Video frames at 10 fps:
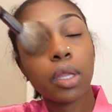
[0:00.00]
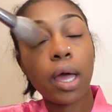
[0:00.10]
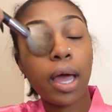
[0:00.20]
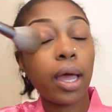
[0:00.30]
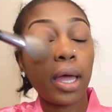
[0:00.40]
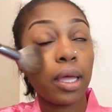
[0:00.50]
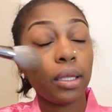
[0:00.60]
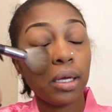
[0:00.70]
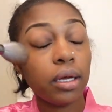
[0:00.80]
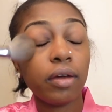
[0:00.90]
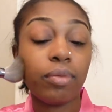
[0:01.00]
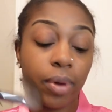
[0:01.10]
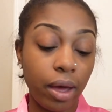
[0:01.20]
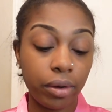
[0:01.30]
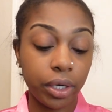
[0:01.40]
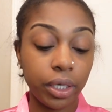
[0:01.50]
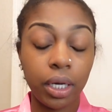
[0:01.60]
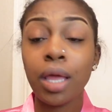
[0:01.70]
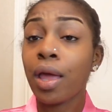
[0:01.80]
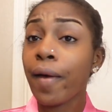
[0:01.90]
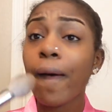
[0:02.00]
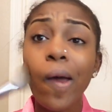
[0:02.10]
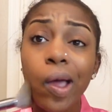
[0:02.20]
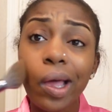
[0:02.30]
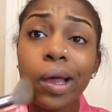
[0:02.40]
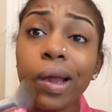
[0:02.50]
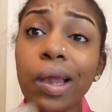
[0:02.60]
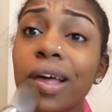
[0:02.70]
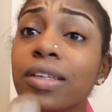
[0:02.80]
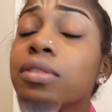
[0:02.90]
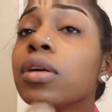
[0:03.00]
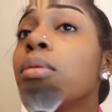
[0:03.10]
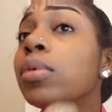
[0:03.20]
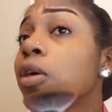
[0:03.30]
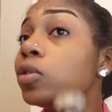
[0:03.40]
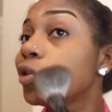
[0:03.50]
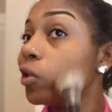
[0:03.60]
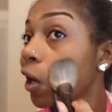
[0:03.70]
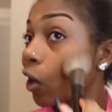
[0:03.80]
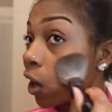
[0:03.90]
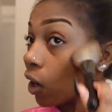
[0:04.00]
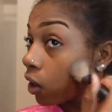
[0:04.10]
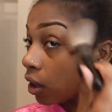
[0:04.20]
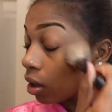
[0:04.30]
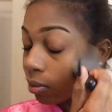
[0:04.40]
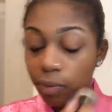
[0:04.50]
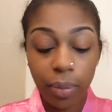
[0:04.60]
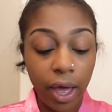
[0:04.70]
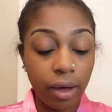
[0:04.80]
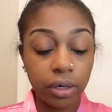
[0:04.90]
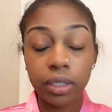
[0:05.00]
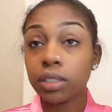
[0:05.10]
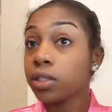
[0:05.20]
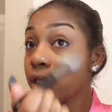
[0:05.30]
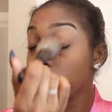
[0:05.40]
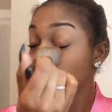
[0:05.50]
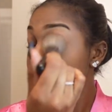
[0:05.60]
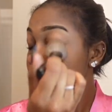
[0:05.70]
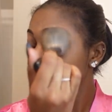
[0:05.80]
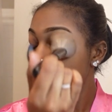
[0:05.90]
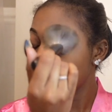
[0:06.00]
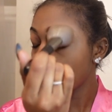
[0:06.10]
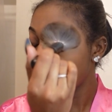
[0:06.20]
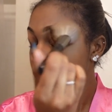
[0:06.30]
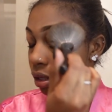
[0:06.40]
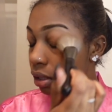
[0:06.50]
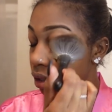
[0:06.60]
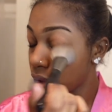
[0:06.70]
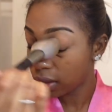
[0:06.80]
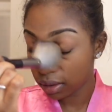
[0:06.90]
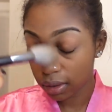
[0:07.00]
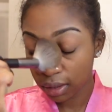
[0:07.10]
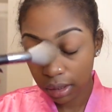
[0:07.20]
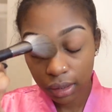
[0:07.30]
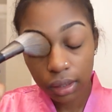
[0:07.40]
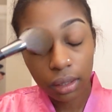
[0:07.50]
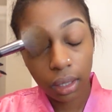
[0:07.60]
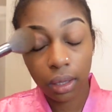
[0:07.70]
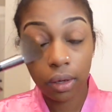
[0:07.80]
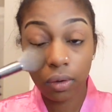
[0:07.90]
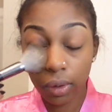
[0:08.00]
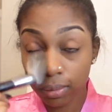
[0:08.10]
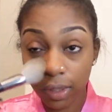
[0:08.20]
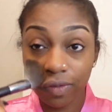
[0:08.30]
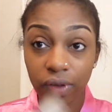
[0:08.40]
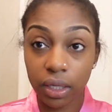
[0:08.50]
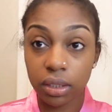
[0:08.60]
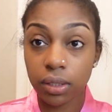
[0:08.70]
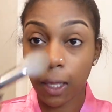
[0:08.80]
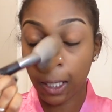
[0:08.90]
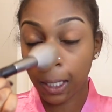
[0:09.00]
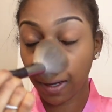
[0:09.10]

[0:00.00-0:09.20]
I love powder like so much. Like powder is the key to a like quick beat face thing